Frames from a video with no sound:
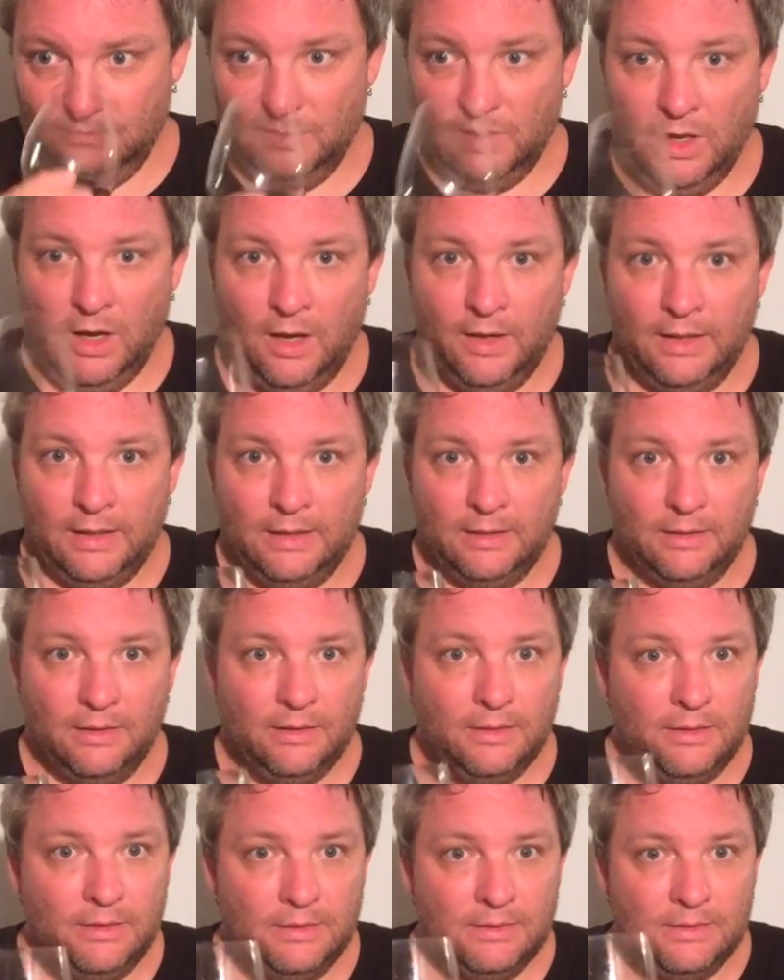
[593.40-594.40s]
Honey
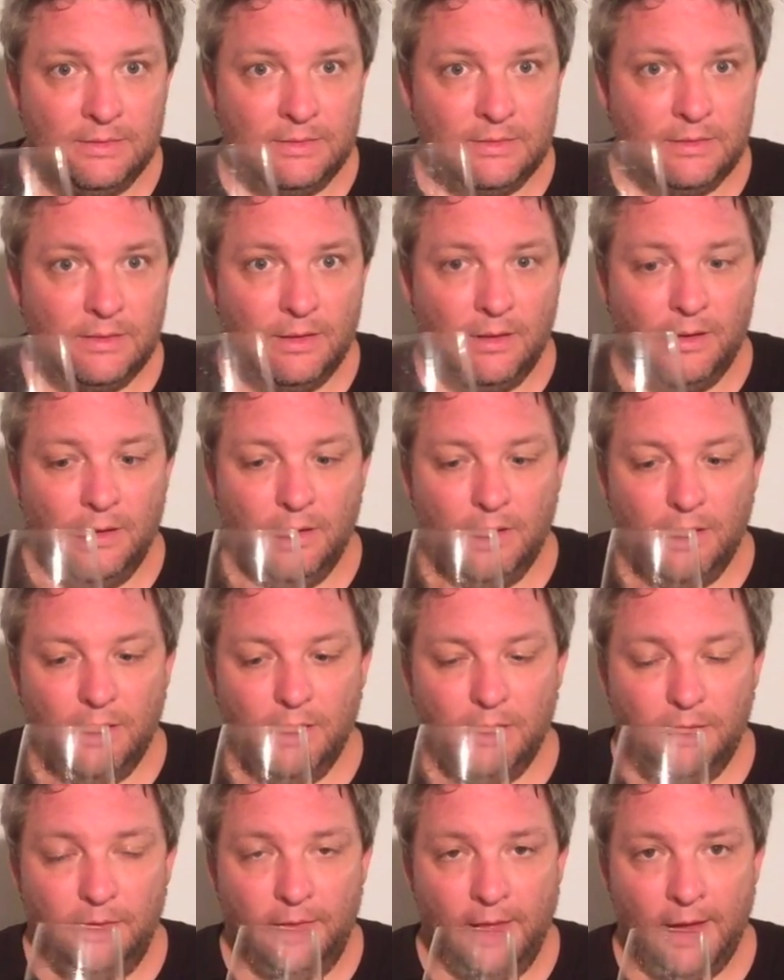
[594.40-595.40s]
is
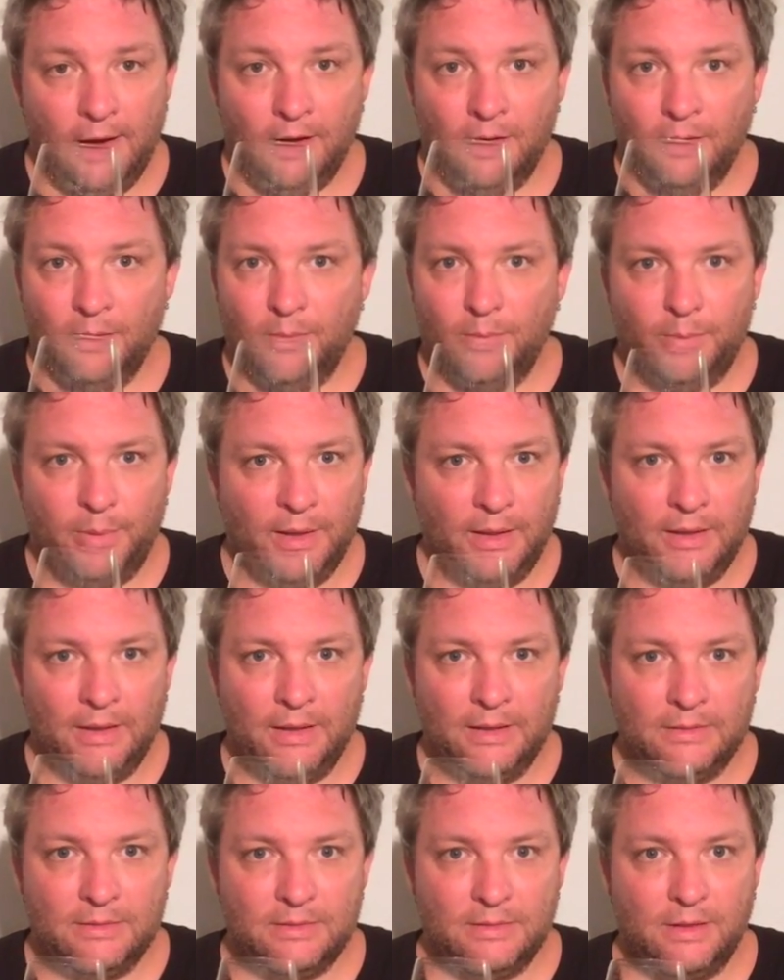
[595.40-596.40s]
there, but
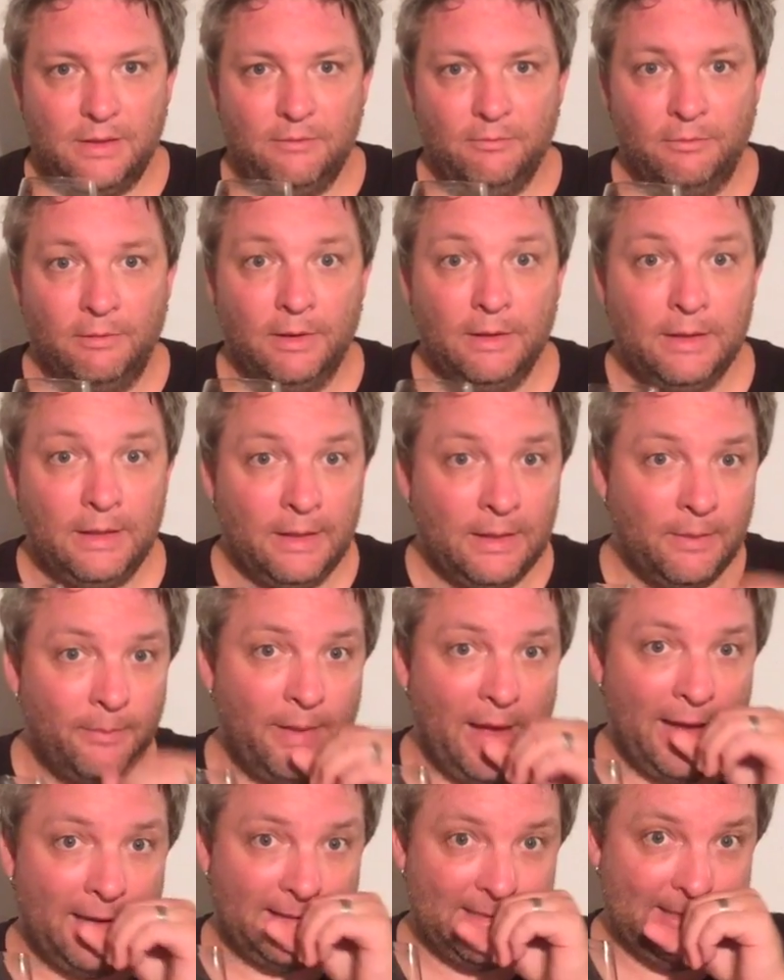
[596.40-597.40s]
it's really in a
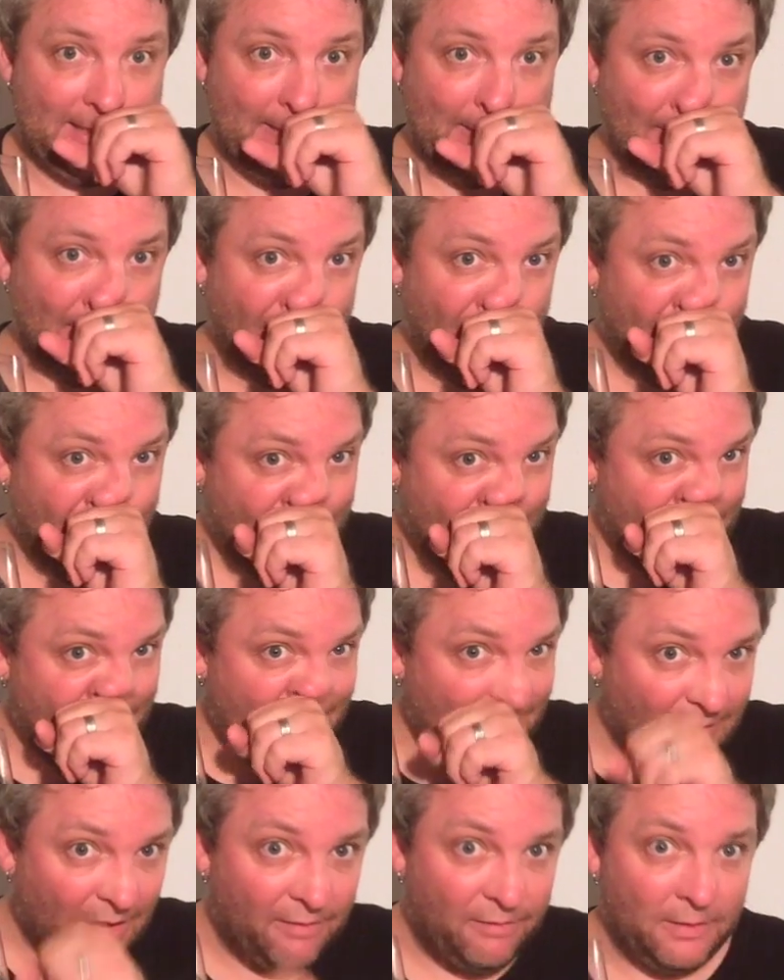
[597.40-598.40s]
back seat.
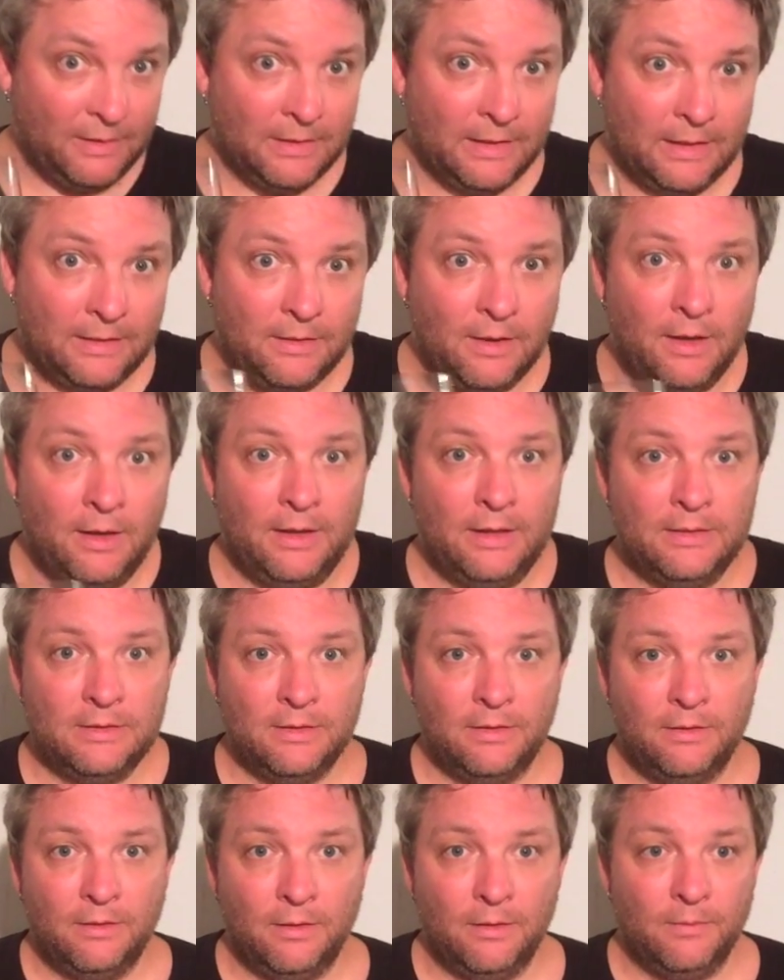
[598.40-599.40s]
I feel like the honey is
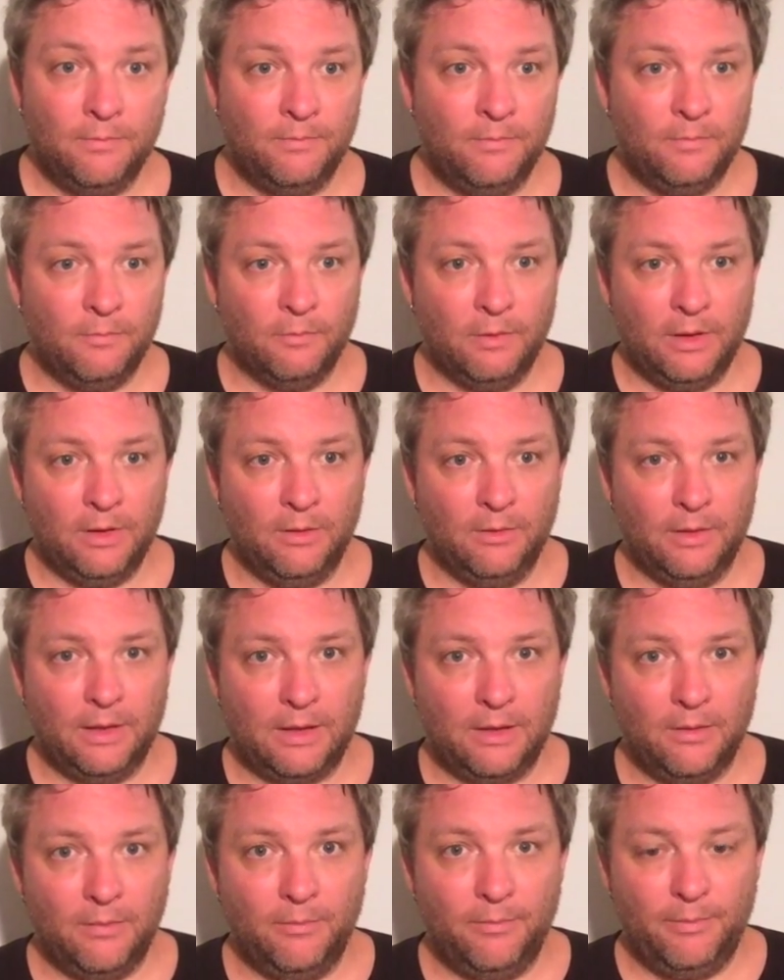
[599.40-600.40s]
in a real, like
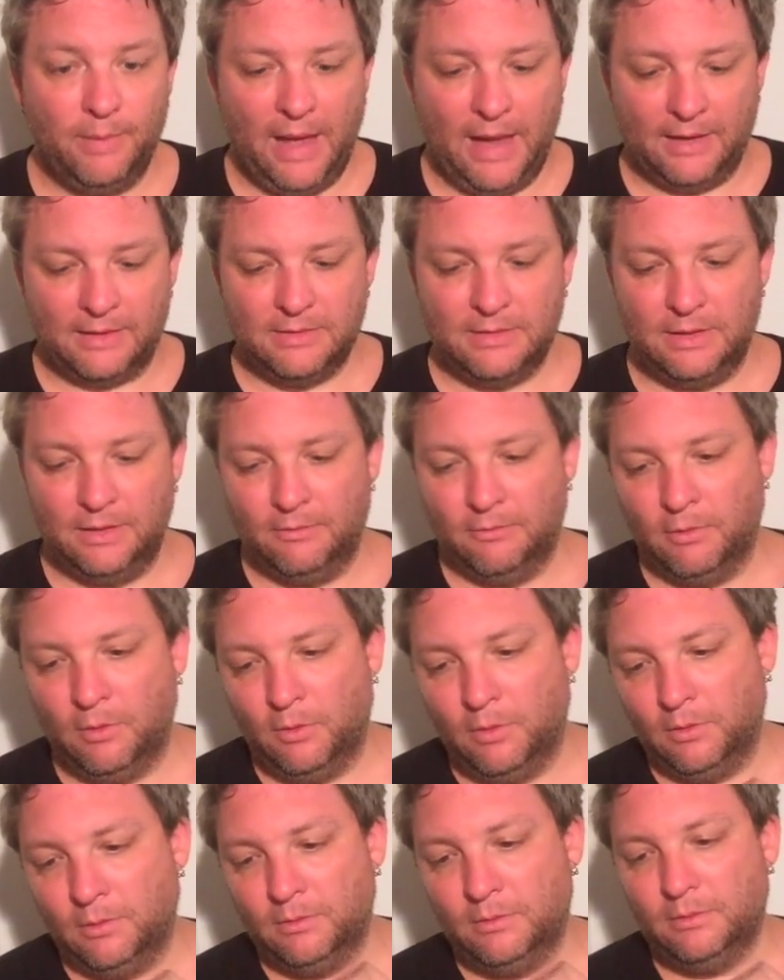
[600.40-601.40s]
a backseat
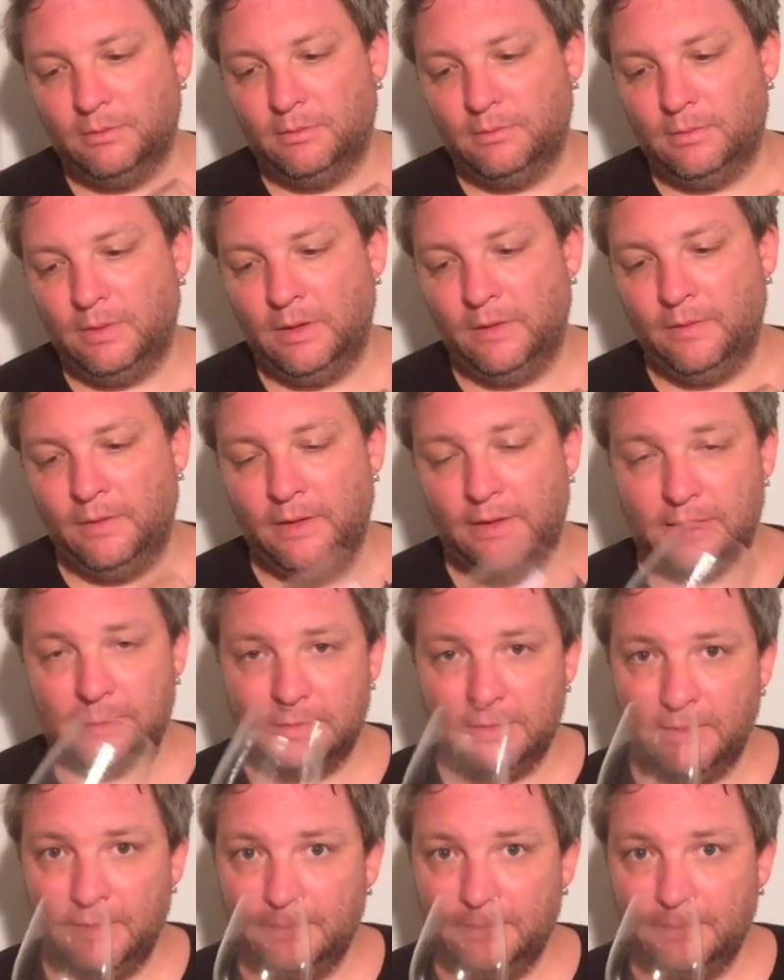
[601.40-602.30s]
role in this.